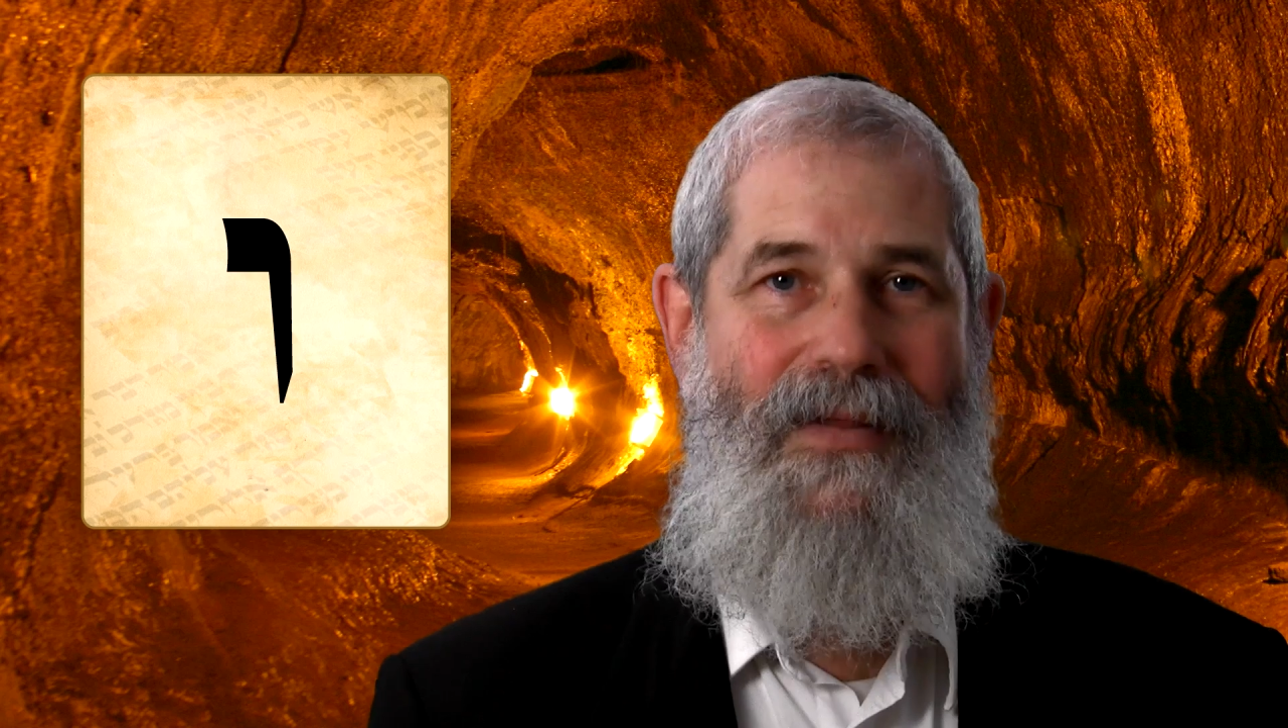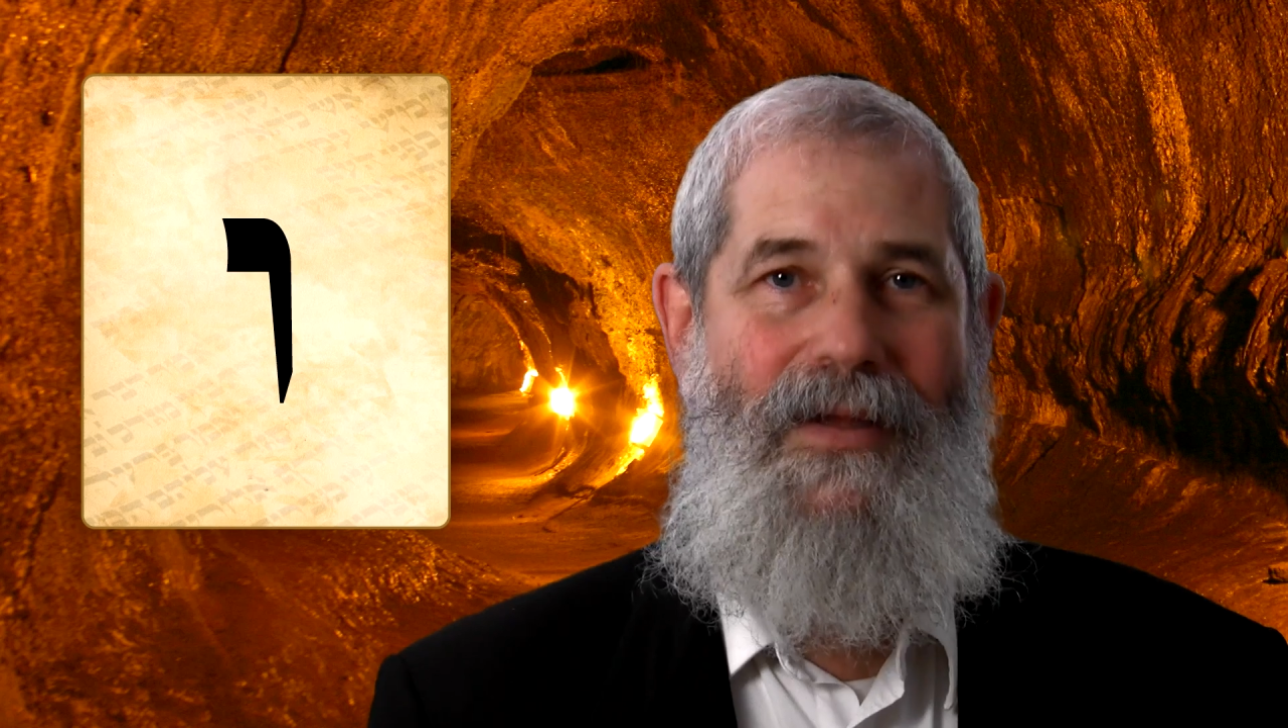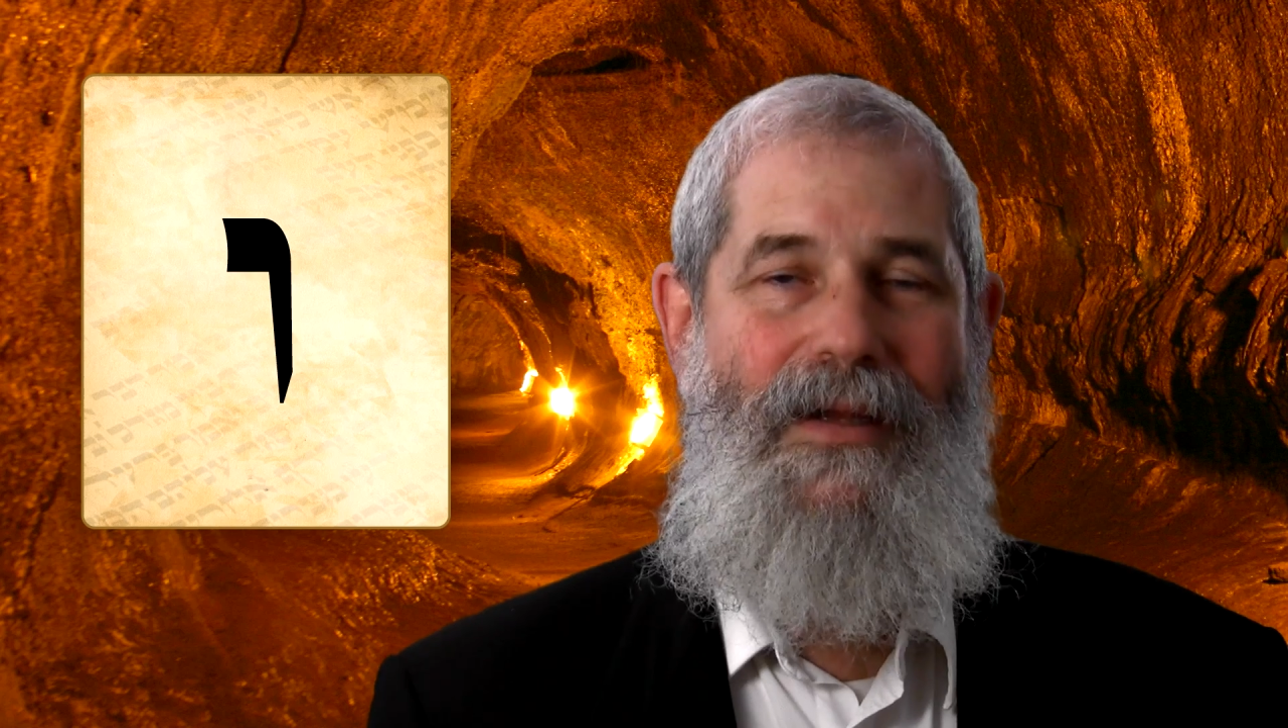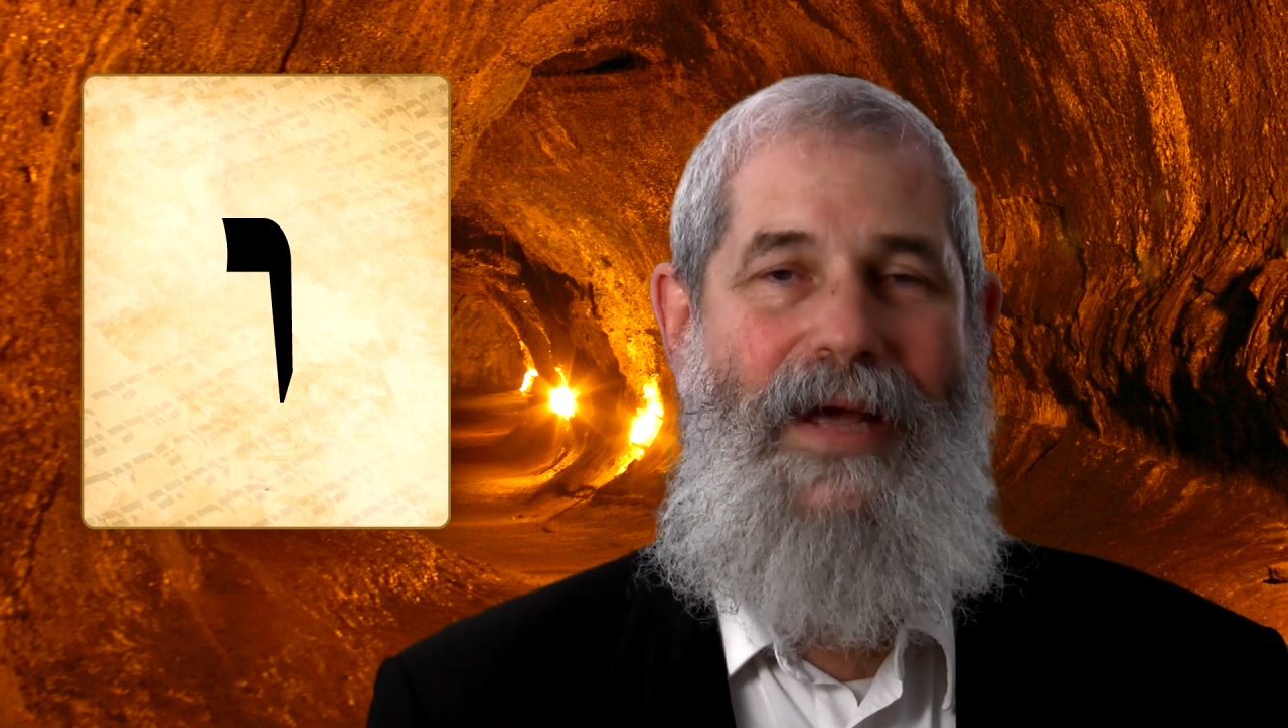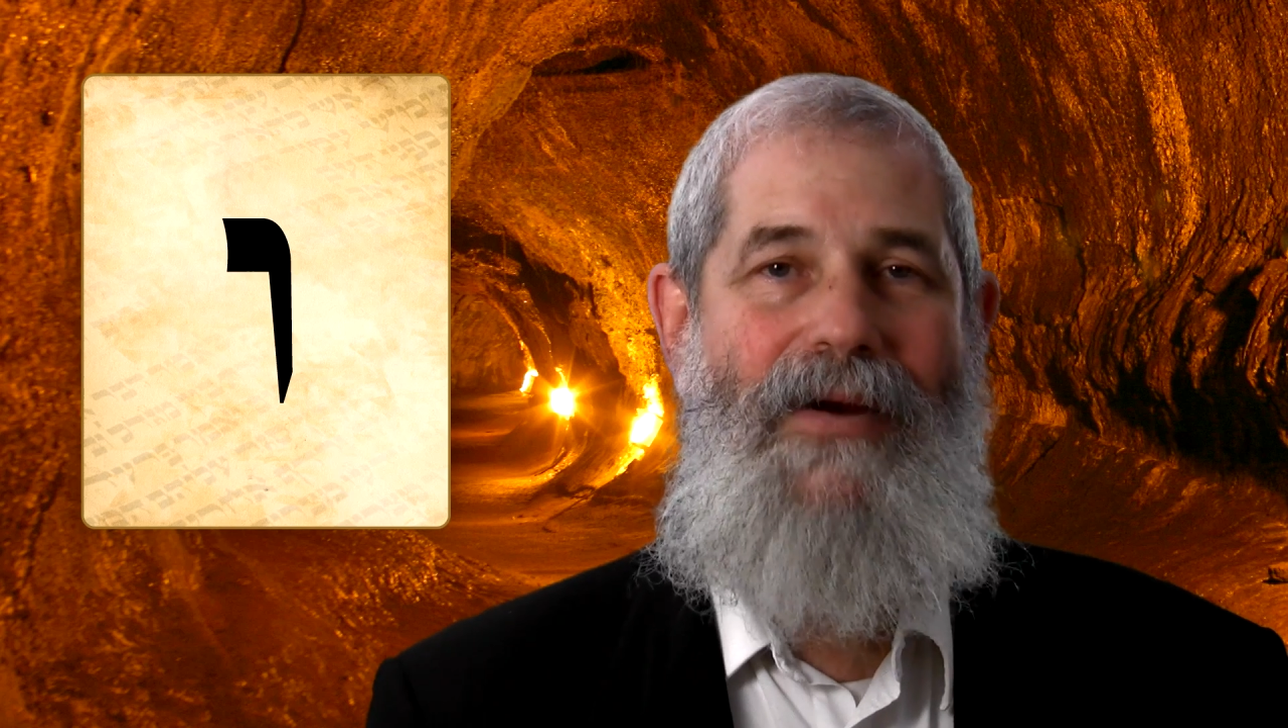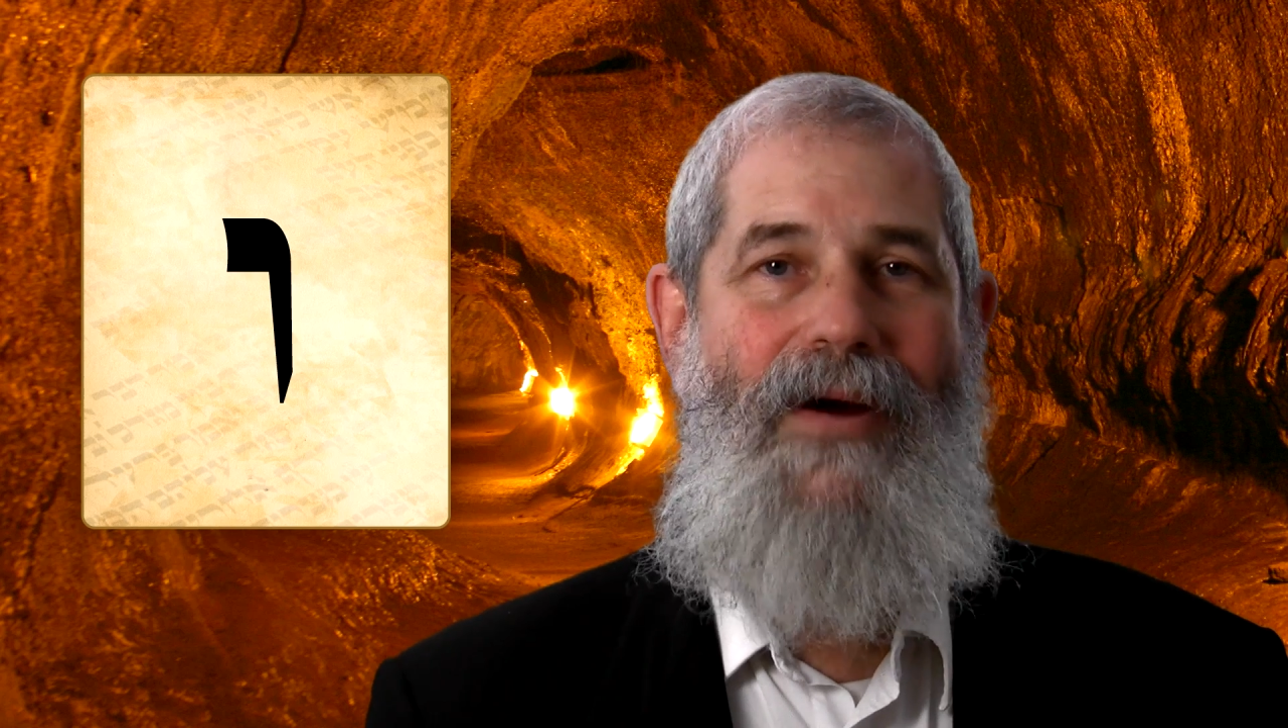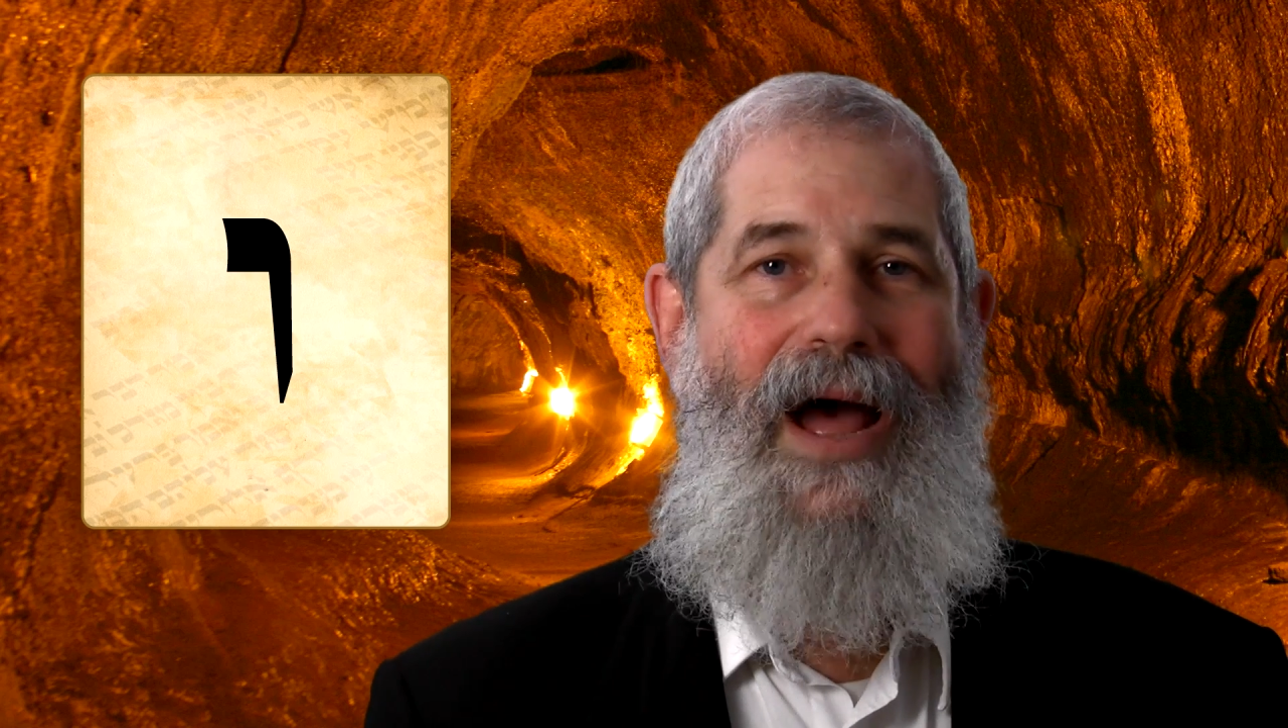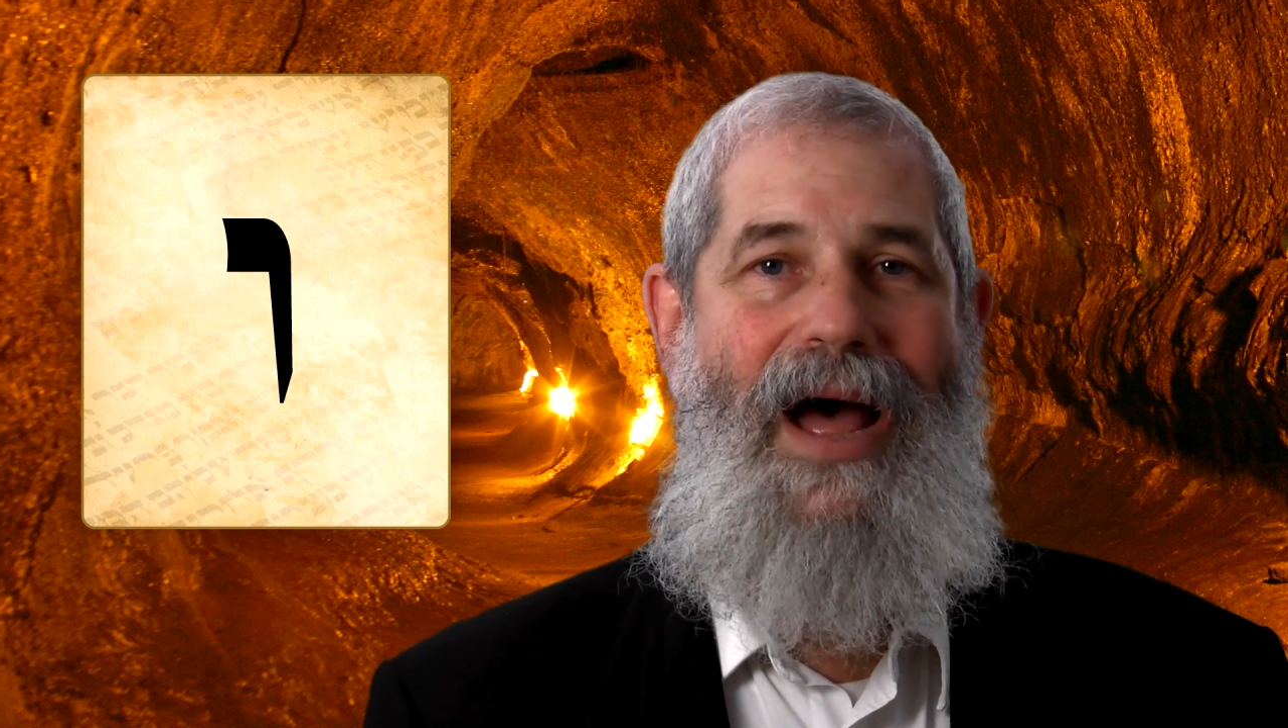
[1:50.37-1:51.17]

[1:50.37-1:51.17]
the letter